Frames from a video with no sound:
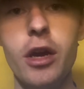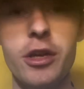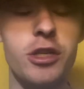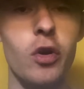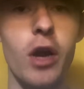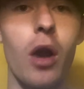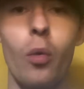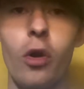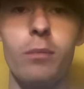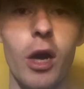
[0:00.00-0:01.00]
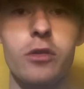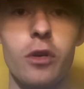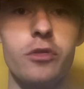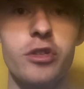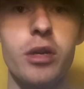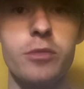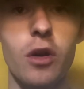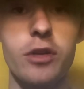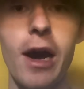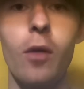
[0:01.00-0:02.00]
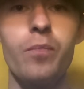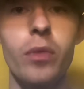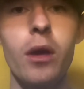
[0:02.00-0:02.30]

you still got to worry about those teams, no doubt.